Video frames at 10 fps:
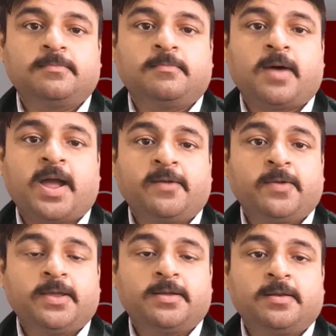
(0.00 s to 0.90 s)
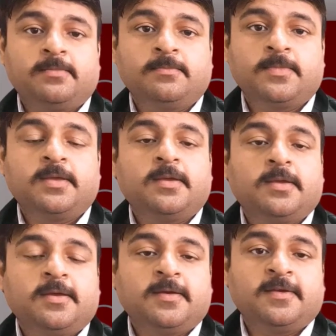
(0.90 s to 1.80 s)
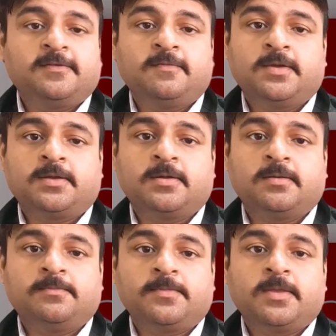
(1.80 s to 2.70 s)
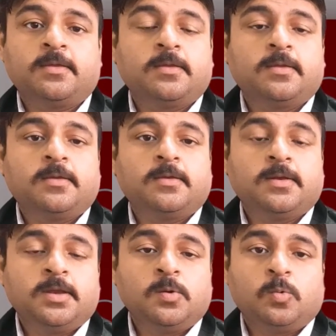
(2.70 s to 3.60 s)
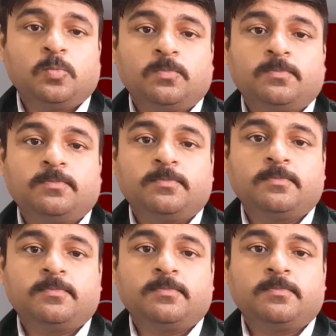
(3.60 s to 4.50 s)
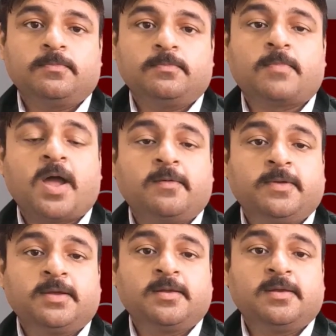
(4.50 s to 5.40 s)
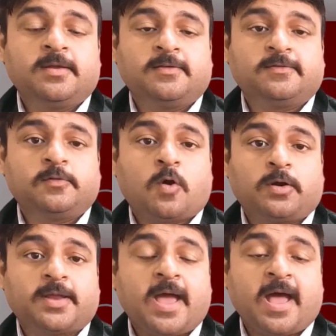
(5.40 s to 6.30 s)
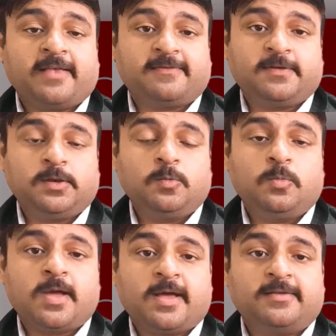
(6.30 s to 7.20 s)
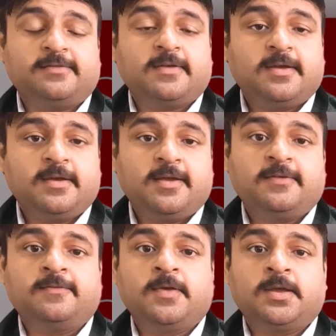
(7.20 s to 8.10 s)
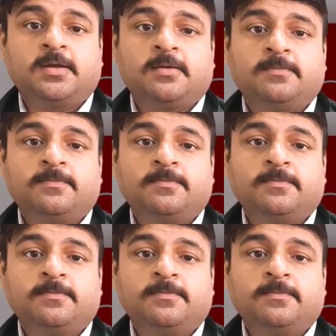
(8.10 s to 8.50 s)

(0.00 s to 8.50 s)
My vehicle his vehicle new My vehicle is not as new as his vehicle.